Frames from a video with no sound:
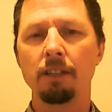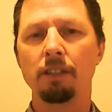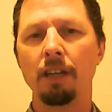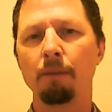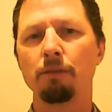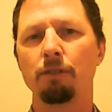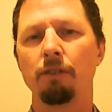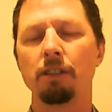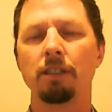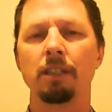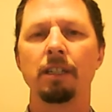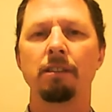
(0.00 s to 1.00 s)
James
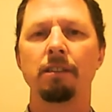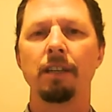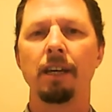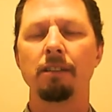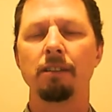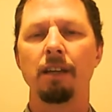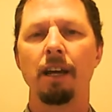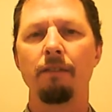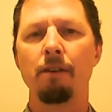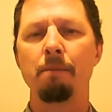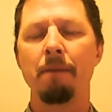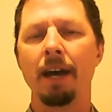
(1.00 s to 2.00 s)
Version, it says,
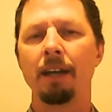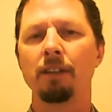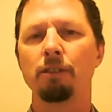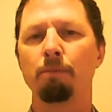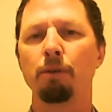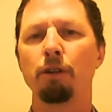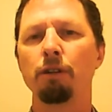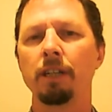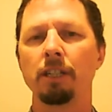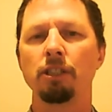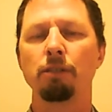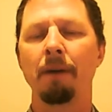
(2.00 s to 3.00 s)
every man is
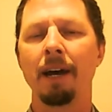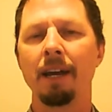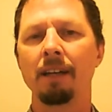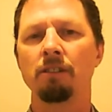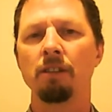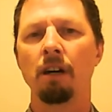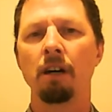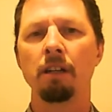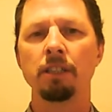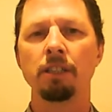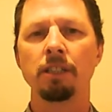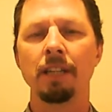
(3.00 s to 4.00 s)
brutish by his
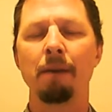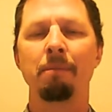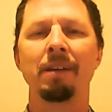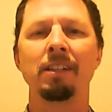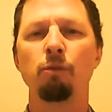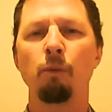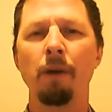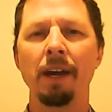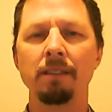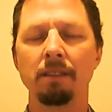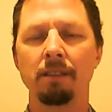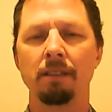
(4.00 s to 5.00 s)
knowledge. That means
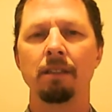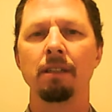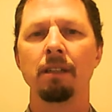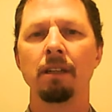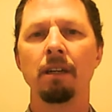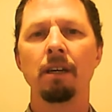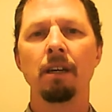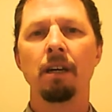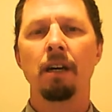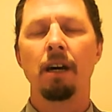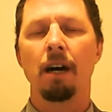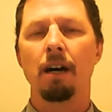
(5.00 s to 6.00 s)
wasted.
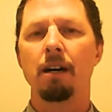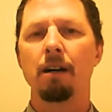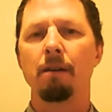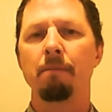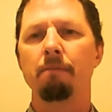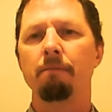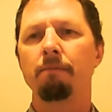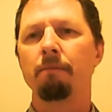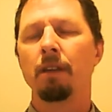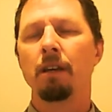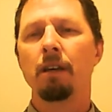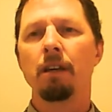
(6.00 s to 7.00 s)

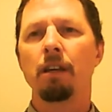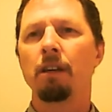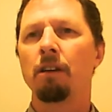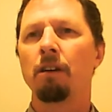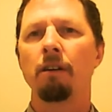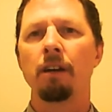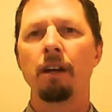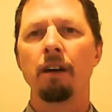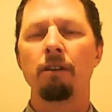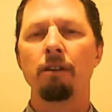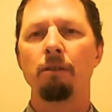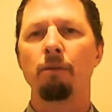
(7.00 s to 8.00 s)

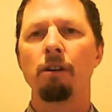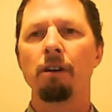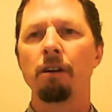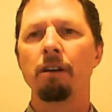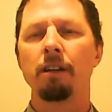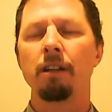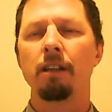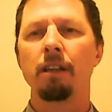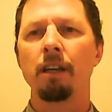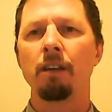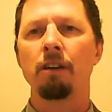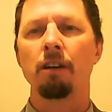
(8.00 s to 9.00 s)
Another word
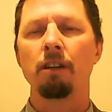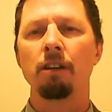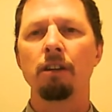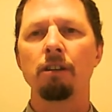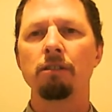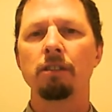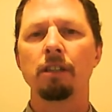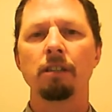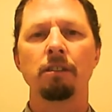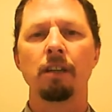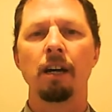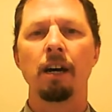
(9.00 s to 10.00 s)
that you could use
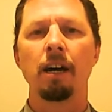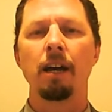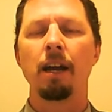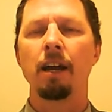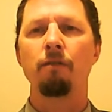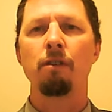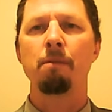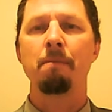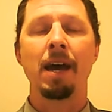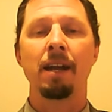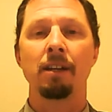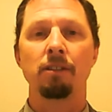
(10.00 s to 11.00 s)
is every
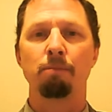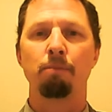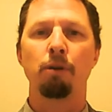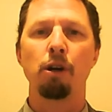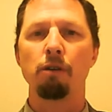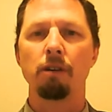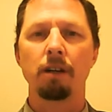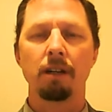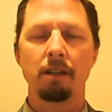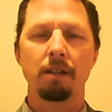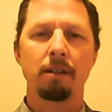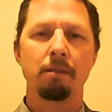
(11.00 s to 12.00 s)
man is broke
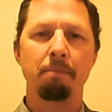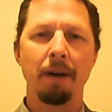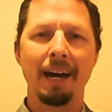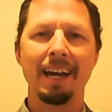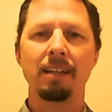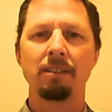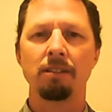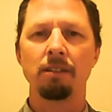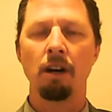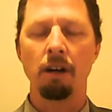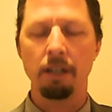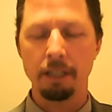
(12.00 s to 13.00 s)
by his
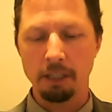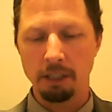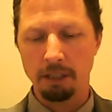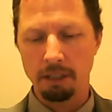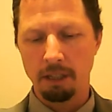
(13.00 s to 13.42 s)
knowledge.